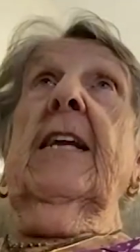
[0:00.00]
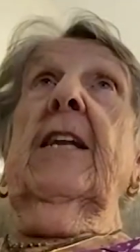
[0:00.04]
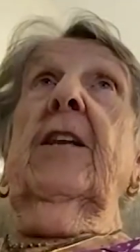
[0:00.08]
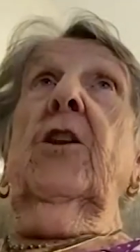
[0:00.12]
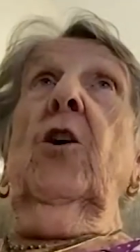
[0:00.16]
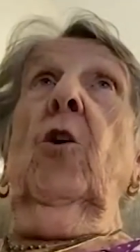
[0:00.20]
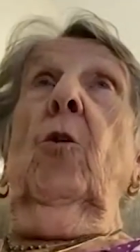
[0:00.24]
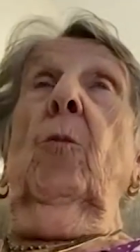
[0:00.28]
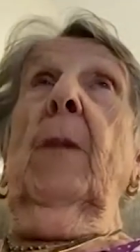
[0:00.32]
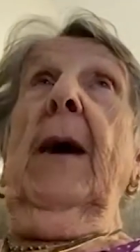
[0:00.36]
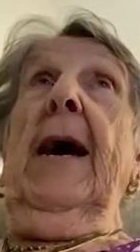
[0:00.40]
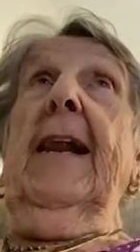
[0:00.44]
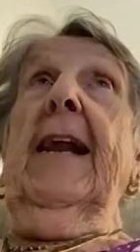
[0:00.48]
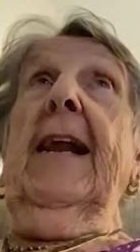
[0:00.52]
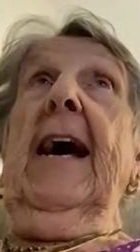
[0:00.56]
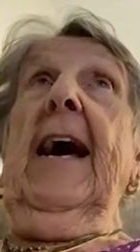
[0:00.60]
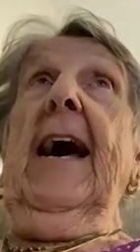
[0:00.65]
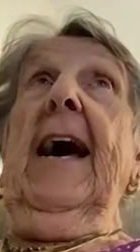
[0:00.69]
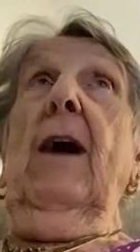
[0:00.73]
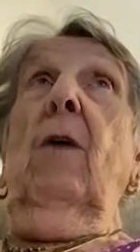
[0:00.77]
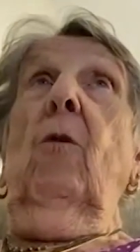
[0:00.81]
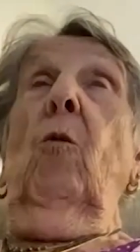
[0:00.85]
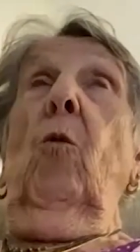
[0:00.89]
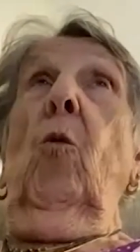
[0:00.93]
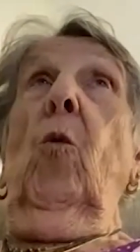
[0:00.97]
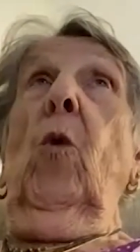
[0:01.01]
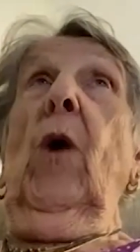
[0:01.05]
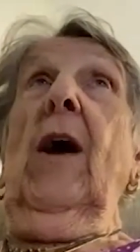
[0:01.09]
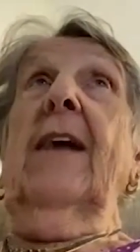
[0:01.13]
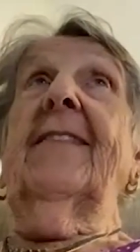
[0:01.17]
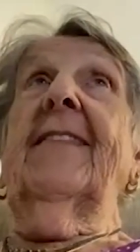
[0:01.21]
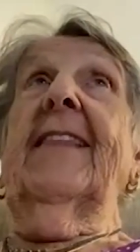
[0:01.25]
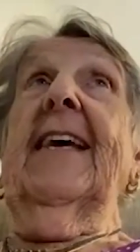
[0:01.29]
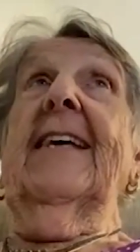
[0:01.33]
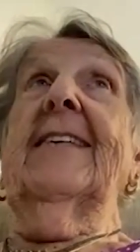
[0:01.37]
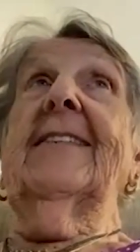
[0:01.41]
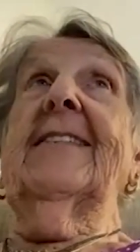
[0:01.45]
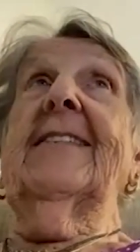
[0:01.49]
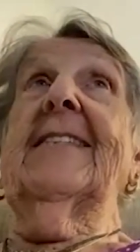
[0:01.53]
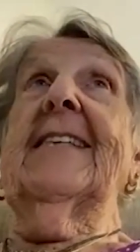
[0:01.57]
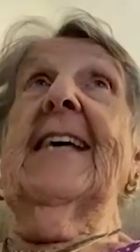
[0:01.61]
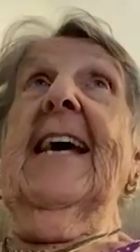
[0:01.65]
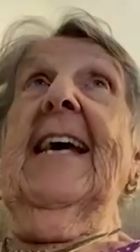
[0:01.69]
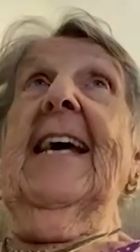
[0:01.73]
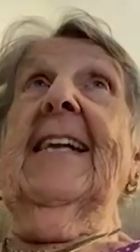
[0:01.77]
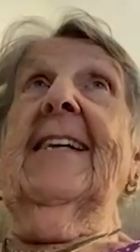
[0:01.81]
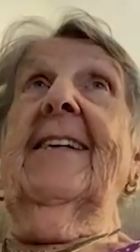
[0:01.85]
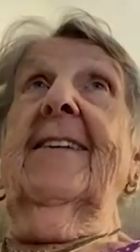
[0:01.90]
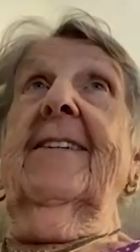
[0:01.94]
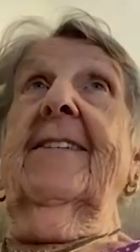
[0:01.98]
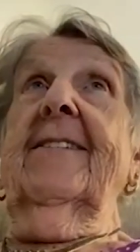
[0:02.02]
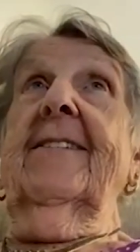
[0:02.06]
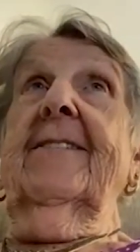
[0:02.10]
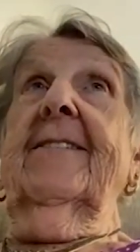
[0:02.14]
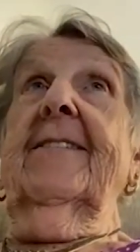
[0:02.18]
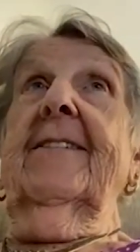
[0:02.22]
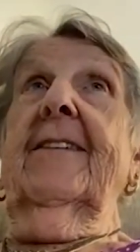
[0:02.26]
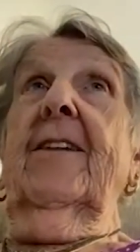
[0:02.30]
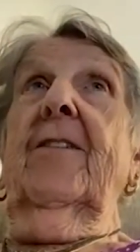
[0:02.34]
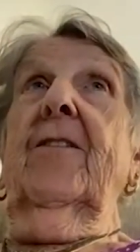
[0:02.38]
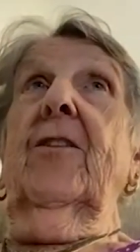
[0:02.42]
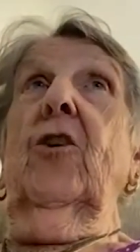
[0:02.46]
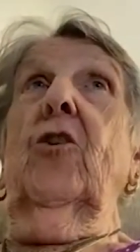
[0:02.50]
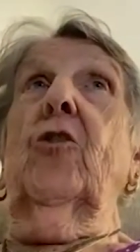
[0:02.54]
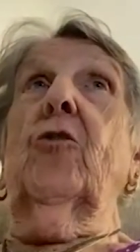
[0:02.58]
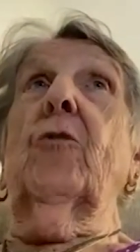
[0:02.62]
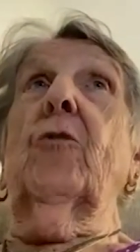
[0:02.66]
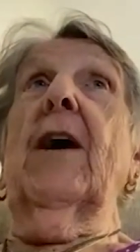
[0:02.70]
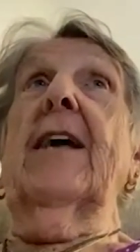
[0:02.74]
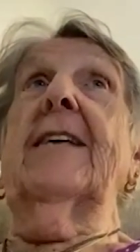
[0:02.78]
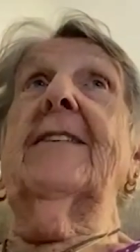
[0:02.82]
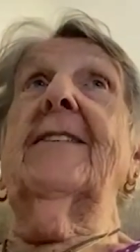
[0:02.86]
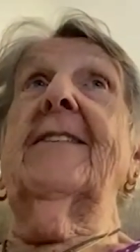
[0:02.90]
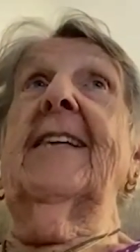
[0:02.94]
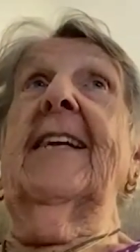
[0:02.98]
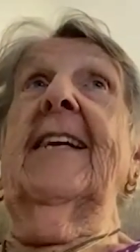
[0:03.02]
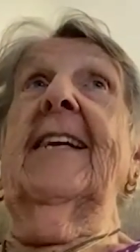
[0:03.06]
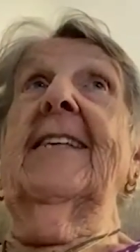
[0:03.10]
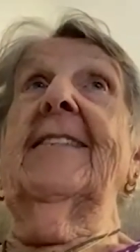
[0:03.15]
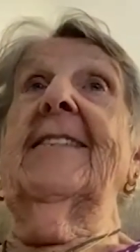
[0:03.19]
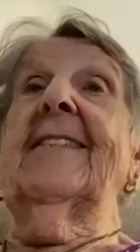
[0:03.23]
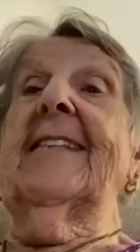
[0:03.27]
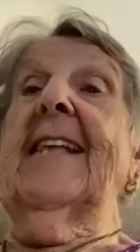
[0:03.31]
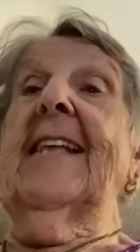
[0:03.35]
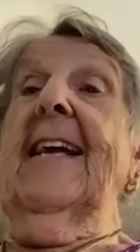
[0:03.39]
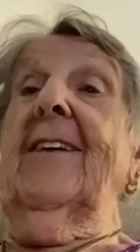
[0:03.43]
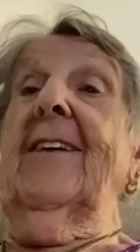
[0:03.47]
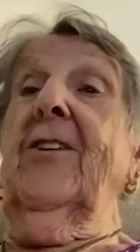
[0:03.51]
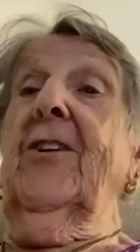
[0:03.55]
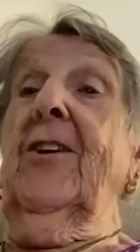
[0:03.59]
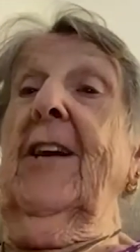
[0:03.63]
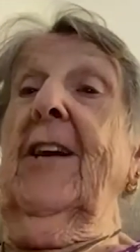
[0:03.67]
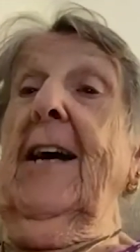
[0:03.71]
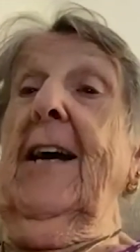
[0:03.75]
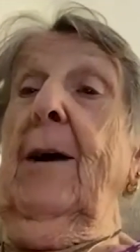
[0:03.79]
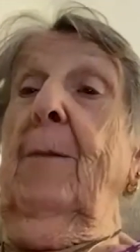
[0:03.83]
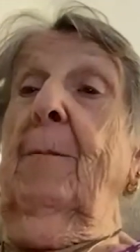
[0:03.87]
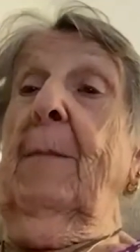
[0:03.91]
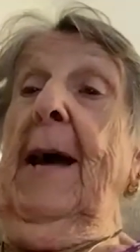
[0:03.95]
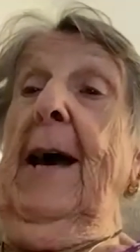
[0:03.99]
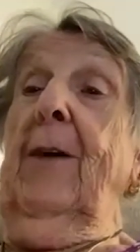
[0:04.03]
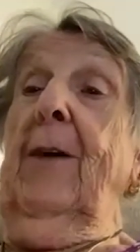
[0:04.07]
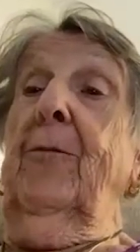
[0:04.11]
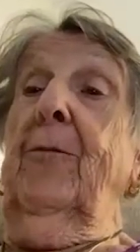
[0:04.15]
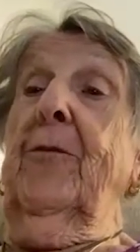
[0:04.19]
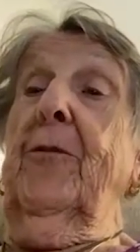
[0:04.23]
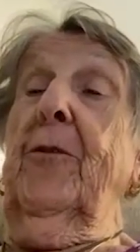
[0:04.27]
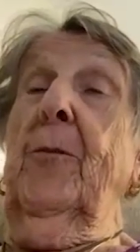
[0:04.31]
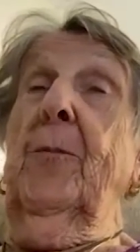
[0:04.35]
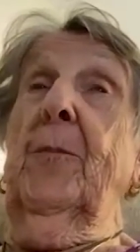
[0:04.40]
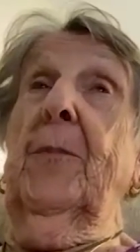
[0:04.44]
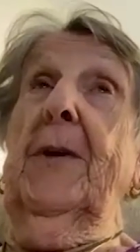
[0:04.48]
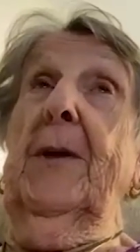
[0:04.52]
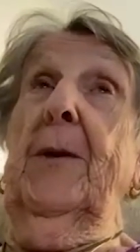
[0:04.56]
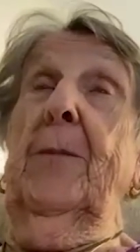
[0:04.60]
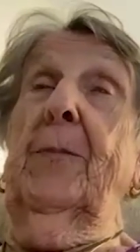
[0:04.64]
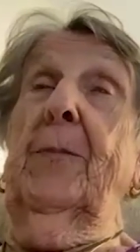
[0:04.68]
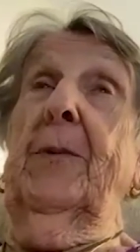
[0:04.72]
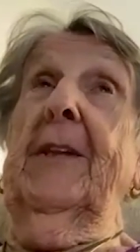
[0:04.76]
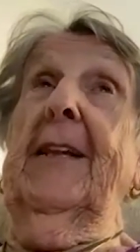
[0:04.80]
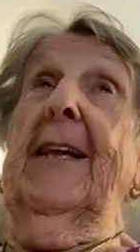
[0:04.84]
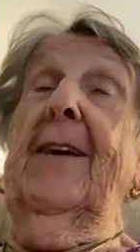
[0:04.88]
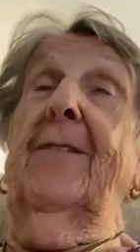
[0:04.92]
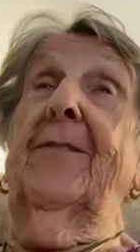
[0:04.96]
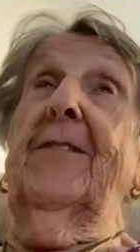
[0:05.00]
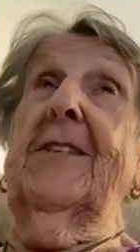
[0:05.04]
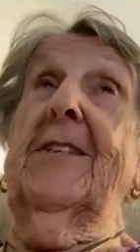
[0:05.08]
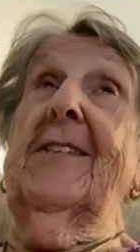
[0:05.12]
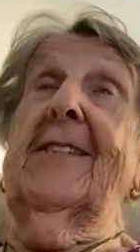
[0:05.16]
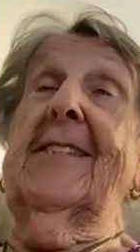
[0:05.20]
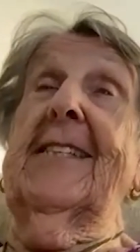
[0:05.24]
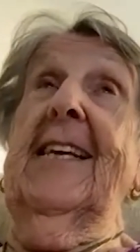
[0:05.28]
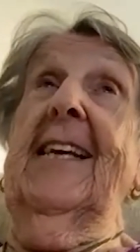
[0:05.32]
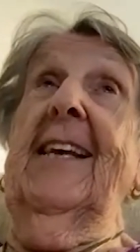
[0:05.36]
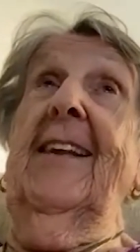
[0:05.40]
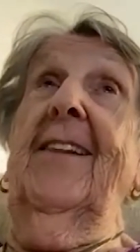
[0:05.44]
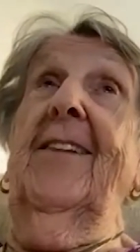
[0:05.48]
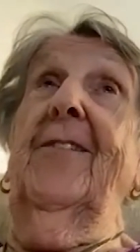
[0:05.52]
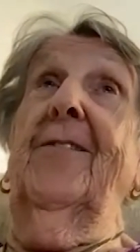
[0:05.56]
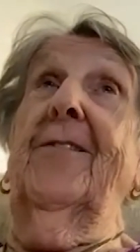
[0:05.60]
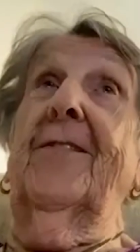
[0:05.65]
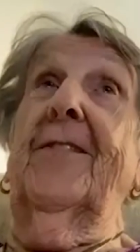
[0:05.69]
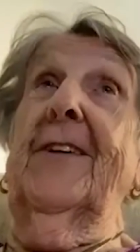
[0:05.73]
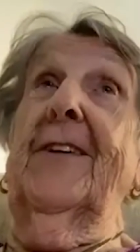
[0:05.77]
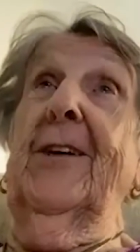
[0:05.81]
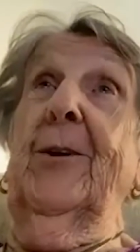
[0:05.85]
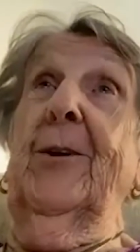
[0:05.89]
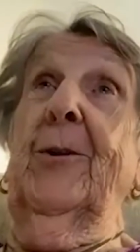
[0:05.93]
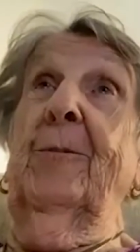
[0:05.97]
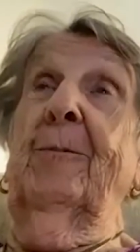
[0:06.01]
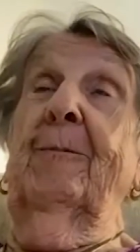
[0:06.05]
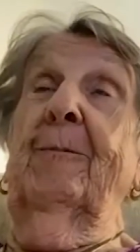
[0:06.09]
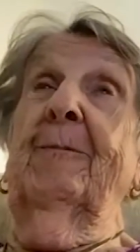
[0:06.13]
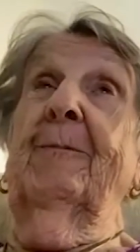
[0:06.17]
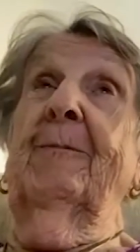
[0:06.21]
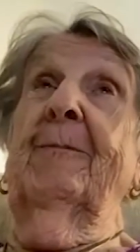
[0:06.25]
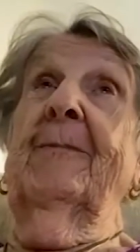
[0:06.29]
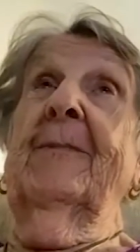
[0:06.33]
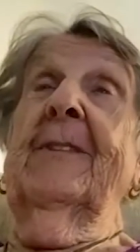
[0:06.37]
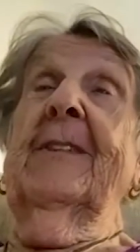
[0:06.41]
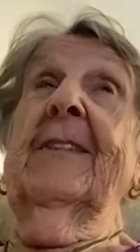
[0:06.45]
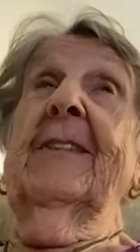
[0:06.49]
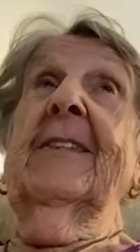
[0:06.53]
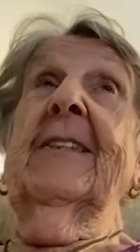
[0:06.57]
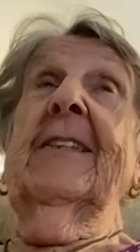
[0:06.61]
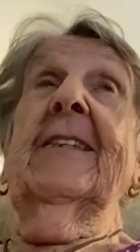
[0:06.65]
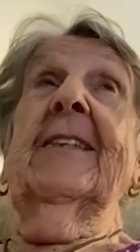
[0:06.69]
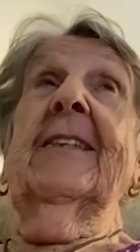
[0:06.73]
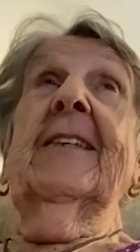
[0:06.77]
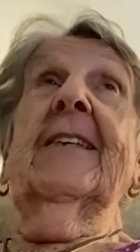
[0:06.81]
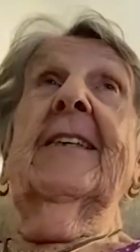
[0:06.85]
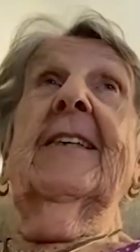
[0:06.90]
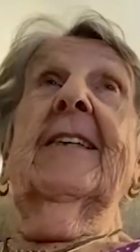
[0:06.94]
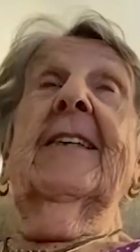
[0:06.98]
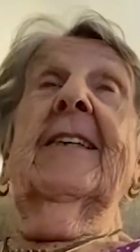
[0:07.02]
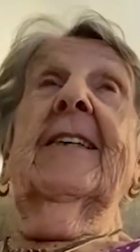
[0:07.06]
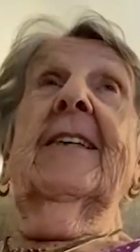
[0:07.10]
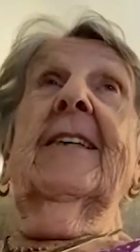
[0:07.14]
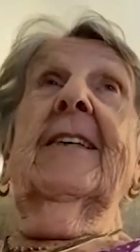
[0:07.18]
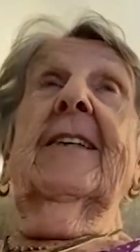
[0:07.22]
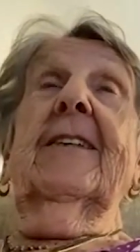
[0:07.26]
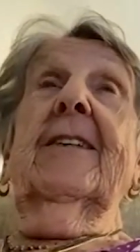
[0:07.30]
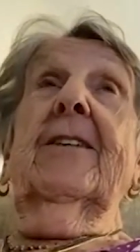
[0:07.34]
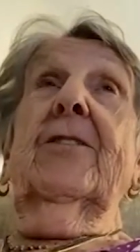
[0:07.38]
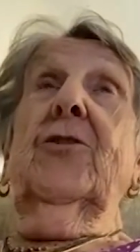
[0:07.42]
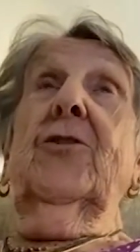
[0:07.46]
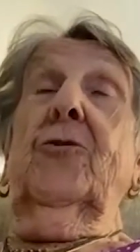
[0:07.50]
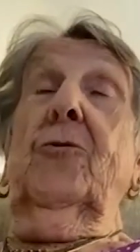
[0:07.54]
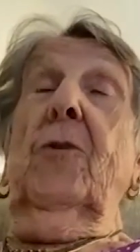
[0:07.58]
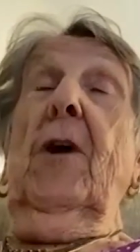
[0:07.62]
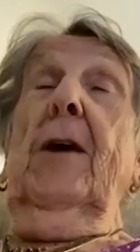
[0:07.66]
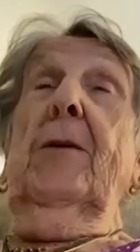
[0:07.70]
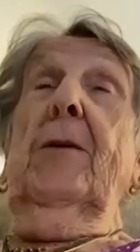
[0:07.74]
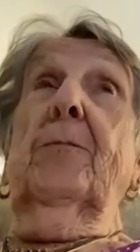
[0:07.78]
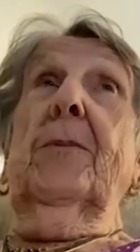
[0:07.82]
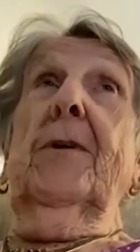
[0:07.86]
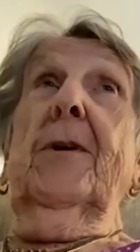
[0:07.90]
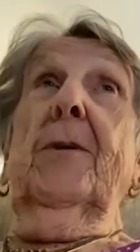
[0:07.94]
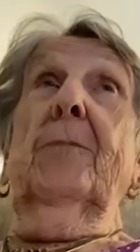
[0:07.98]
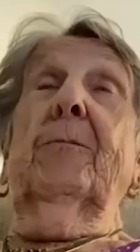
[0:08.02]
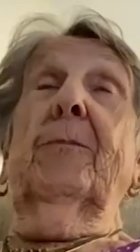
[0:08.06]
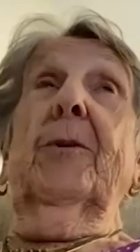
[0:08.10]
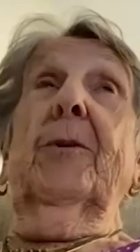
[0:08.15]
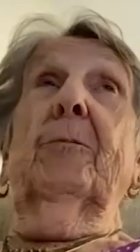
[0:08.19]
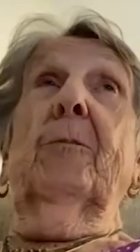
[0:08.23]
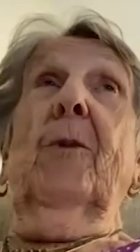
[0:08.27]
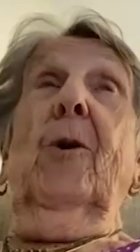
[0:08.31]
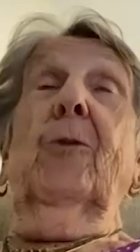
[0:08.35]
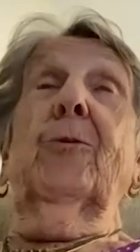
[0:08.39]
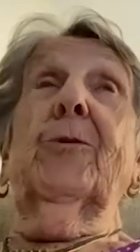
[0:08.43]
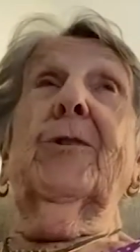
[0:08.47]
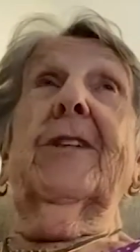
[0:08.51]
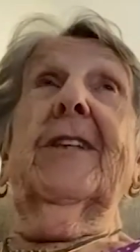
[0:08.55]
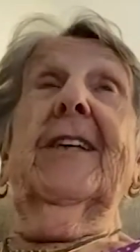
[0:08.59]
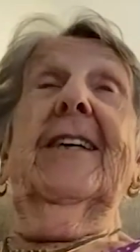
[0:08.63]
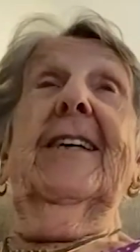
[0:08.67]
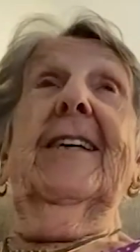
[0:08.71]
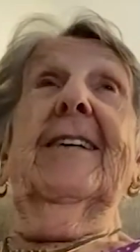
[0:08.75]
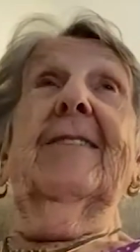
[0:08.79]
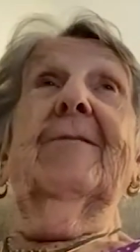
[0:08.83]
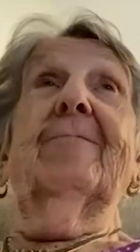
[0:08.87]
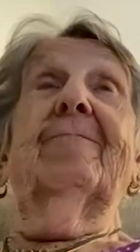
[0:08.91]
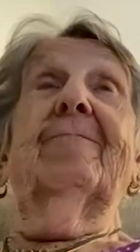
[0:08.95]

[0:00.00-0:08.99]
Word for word: No matter what they said, the craziness that could come out from people after seeing the film, straight people mostly,